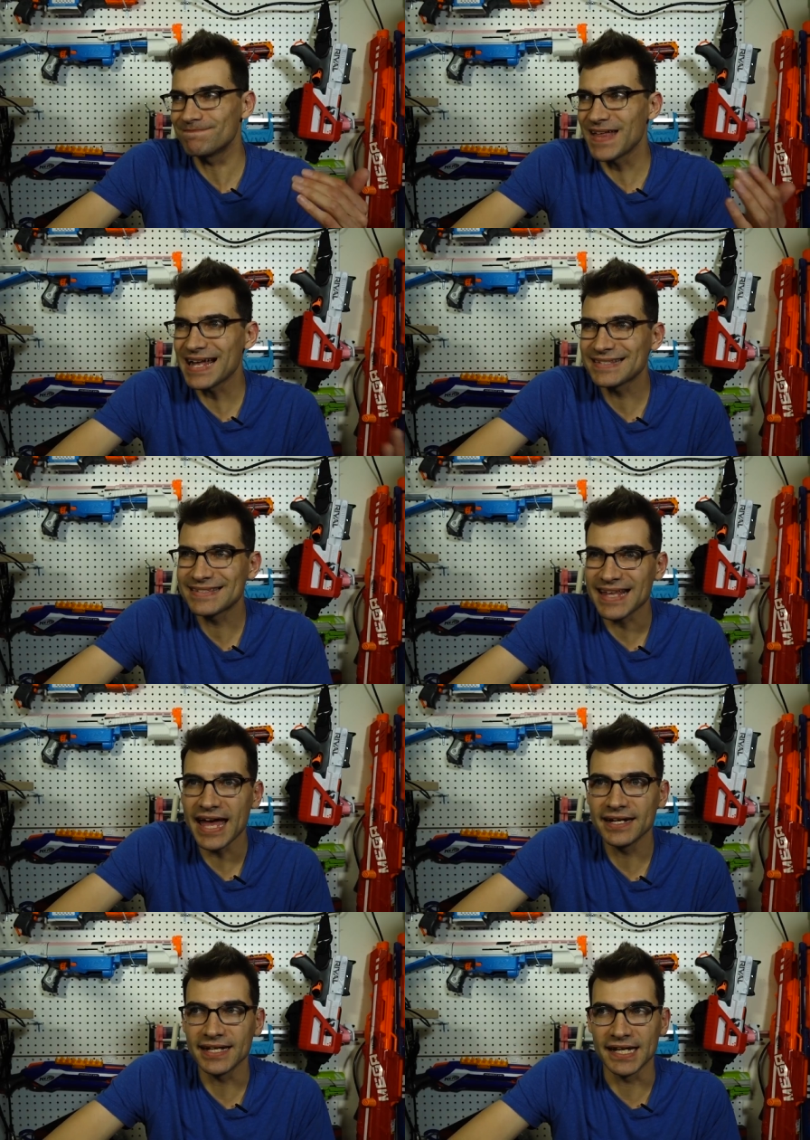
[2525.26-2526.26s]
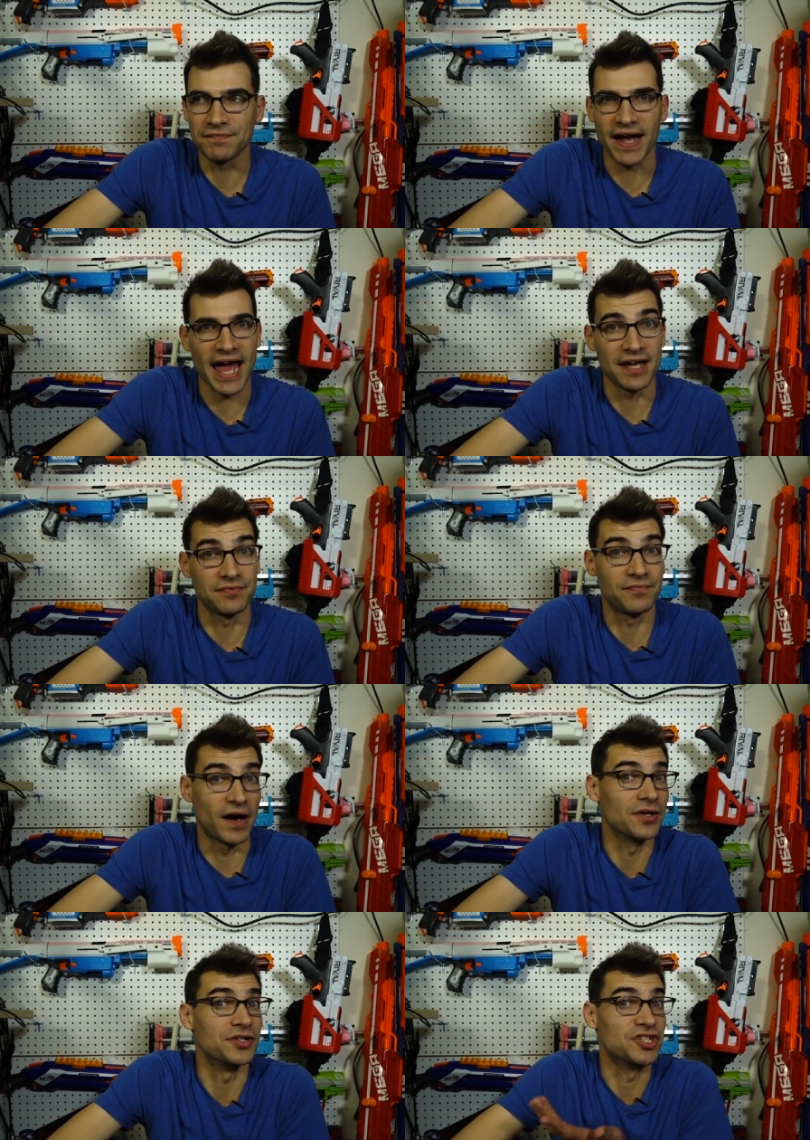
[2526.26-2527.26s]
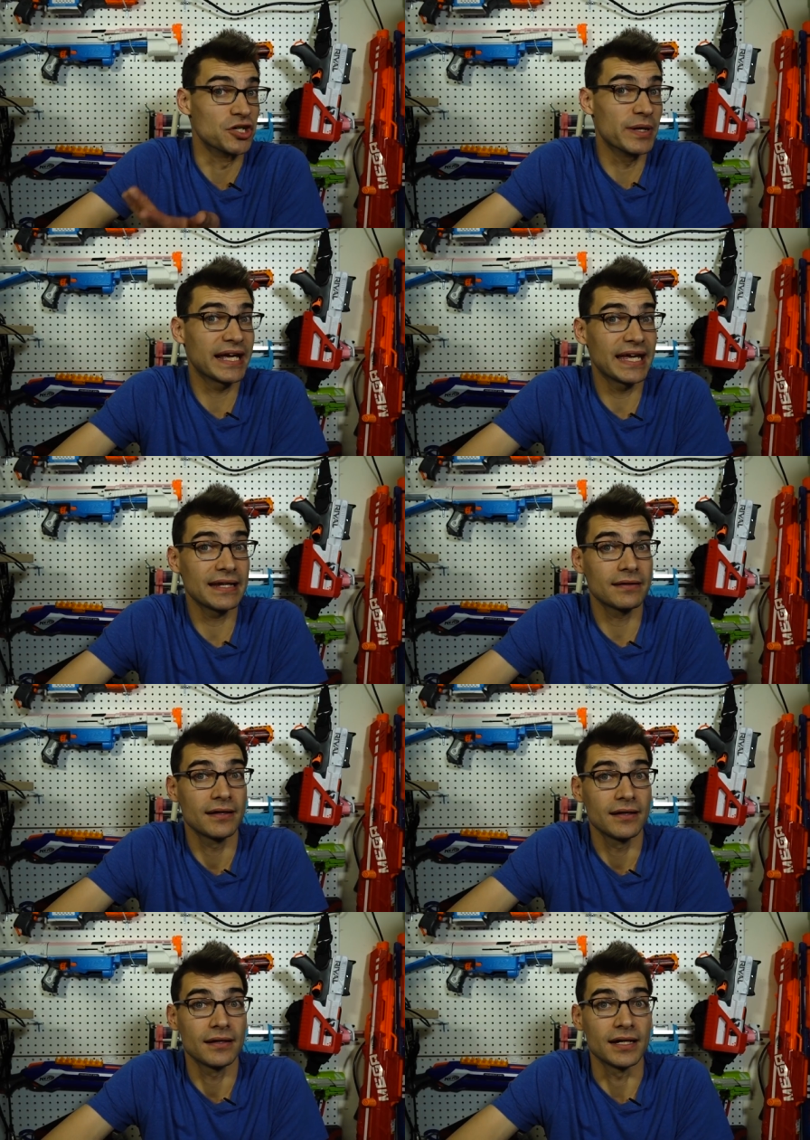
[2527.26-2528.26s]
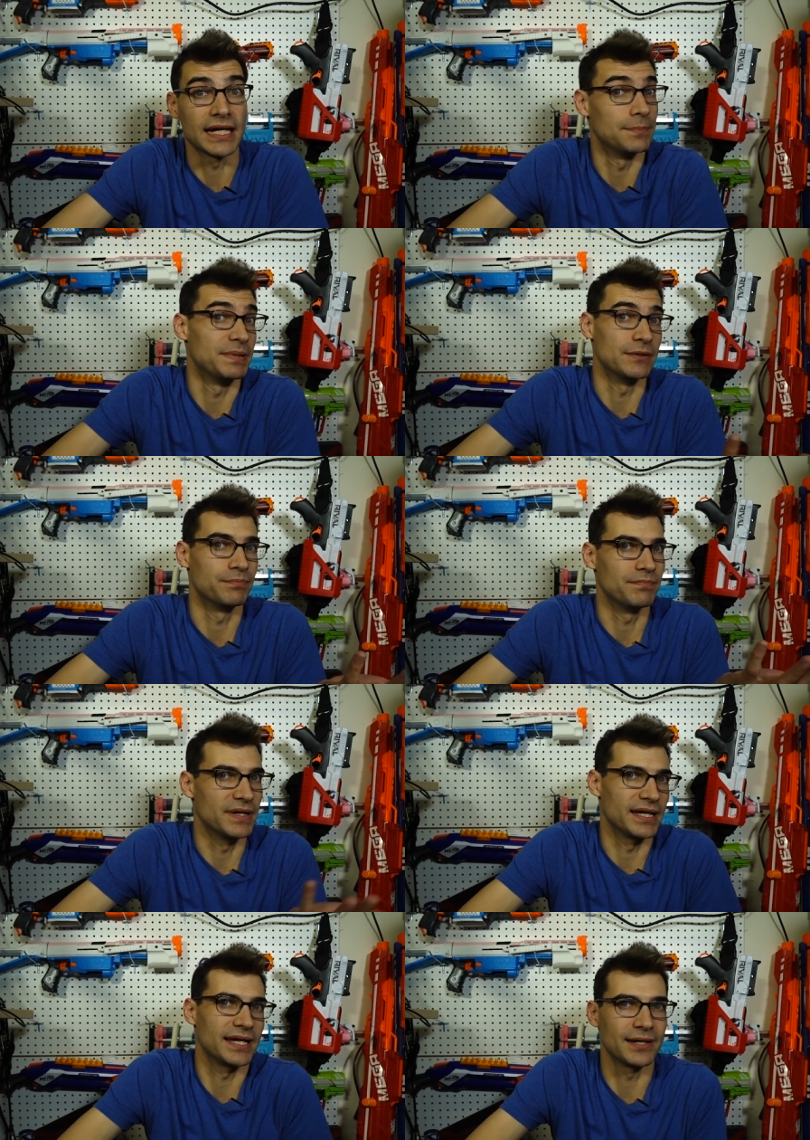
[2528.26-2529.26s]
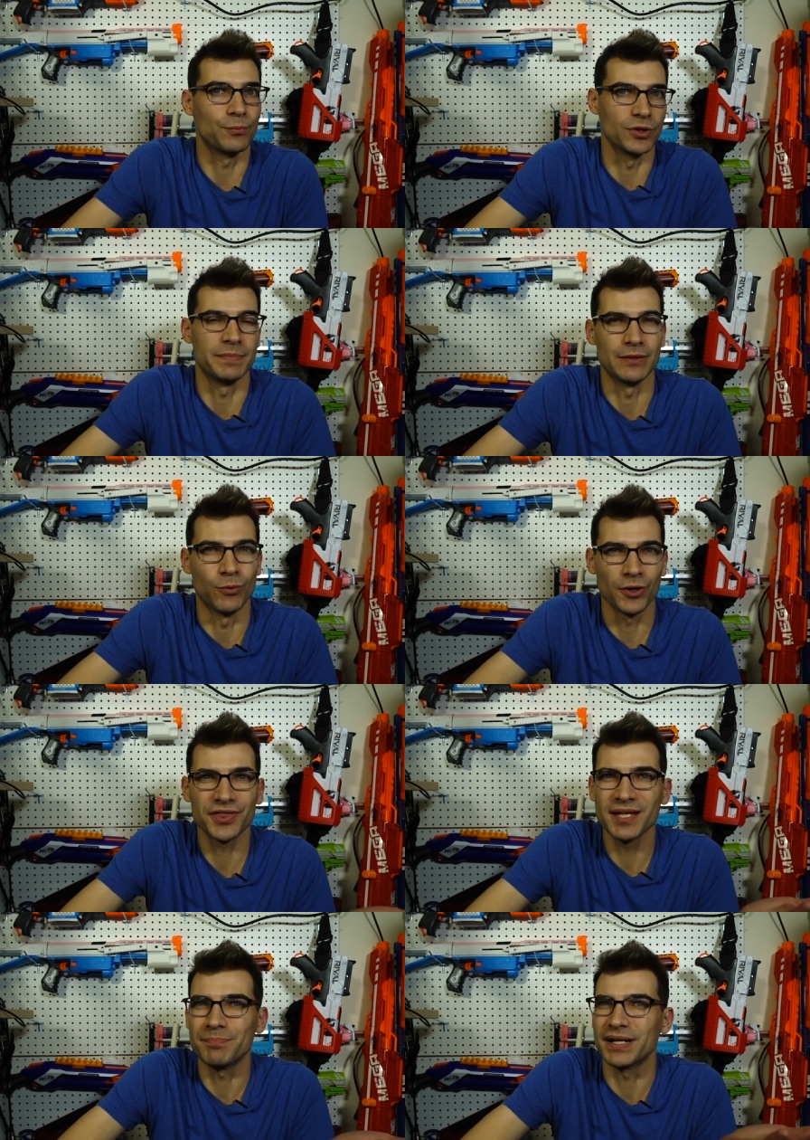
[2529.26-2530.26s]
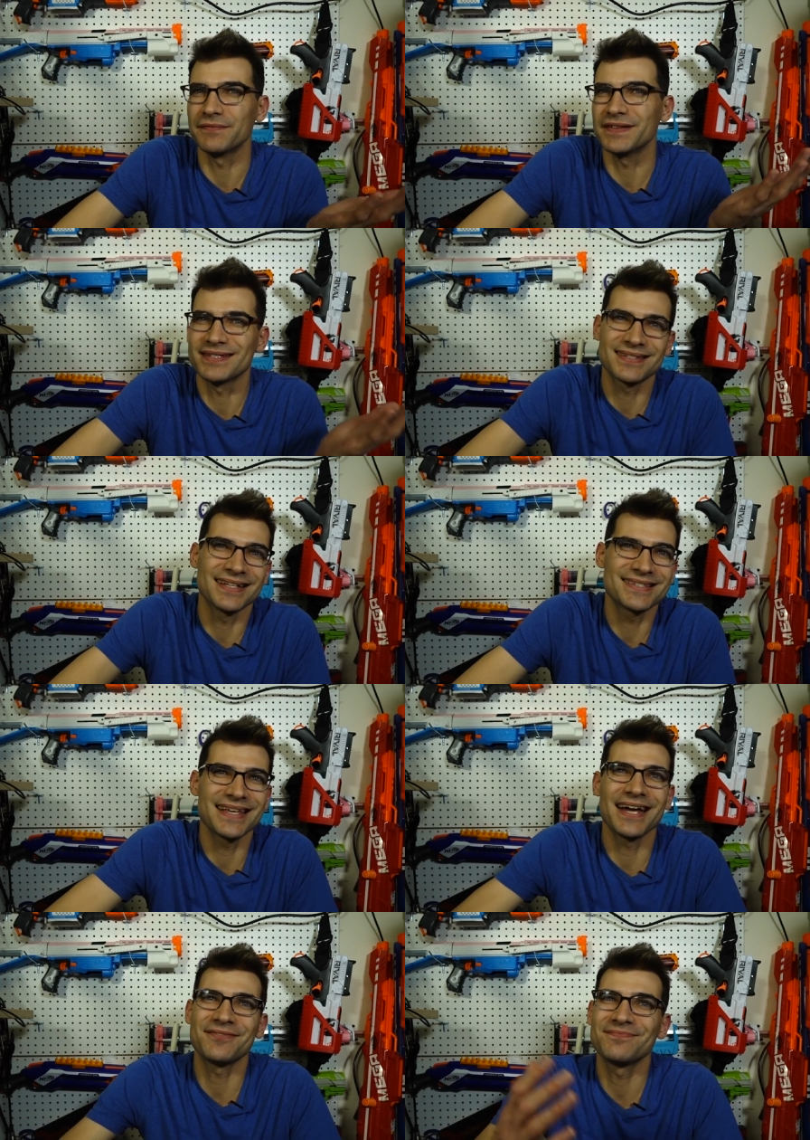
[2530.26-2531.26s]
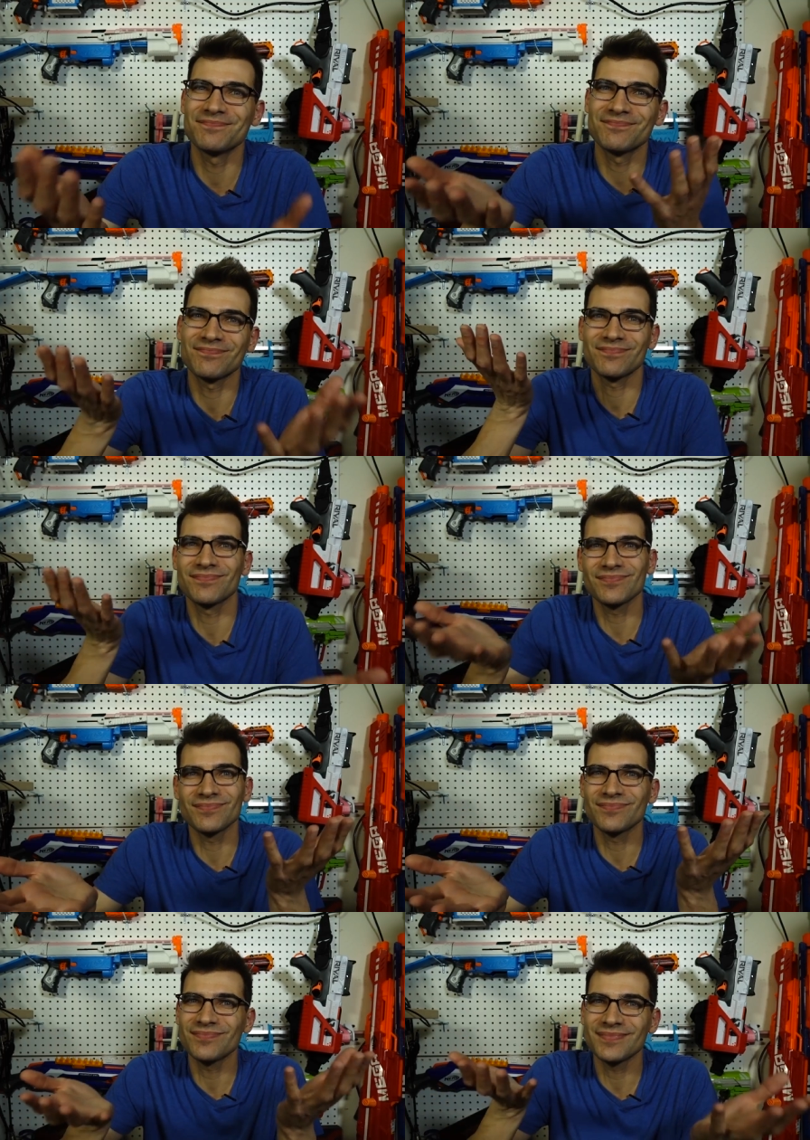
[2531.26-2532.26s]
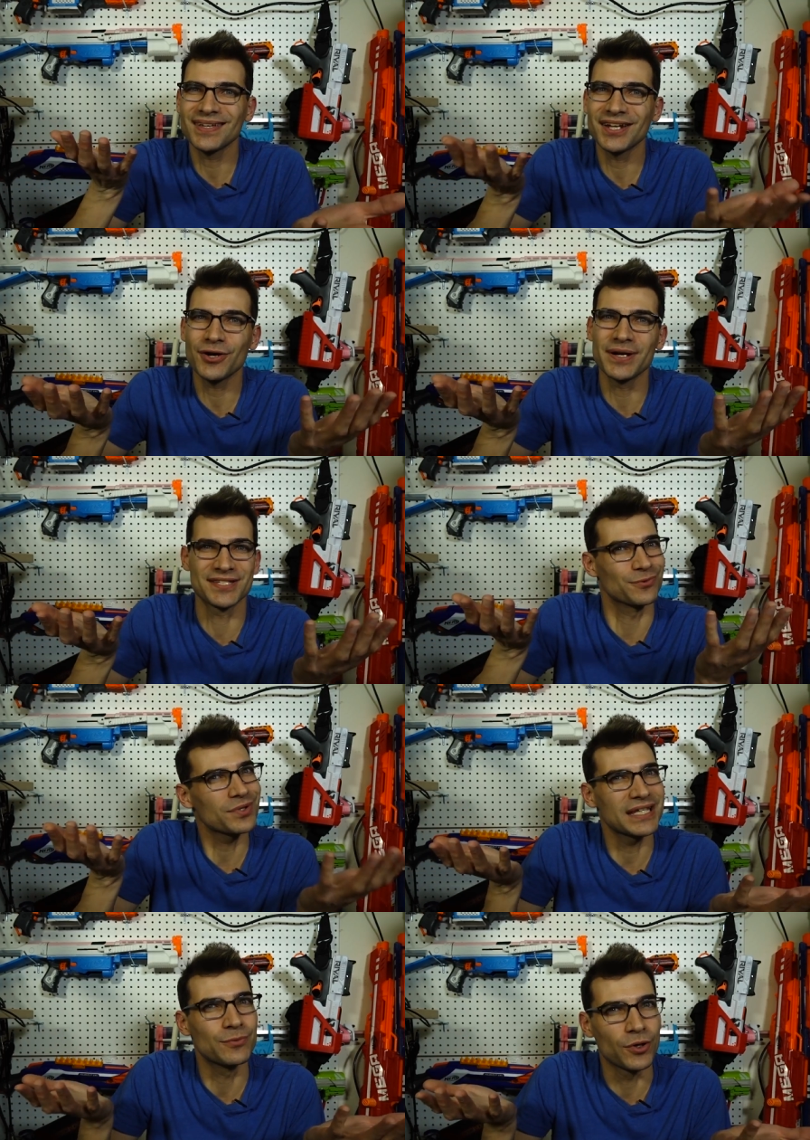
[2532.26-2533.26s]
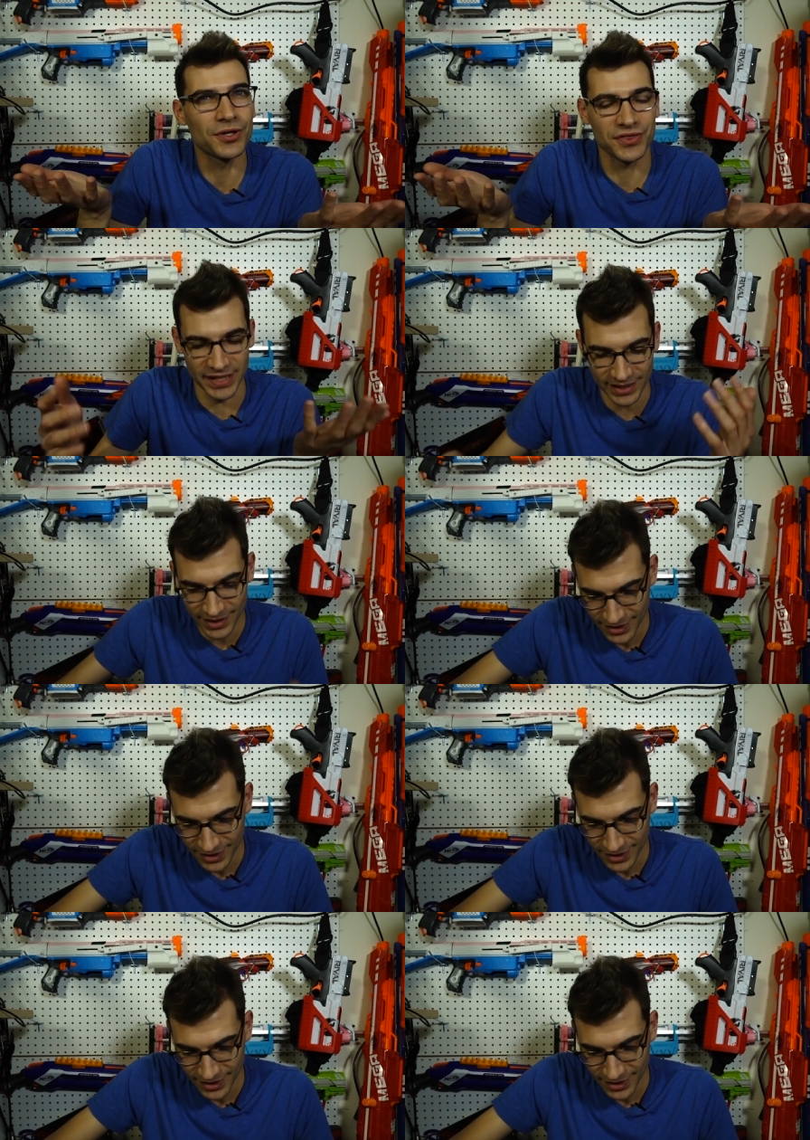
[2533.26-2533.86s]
That said, if I had fun doing it, it'd be it would be worth it, but if it's it's that you know, is it really worth it?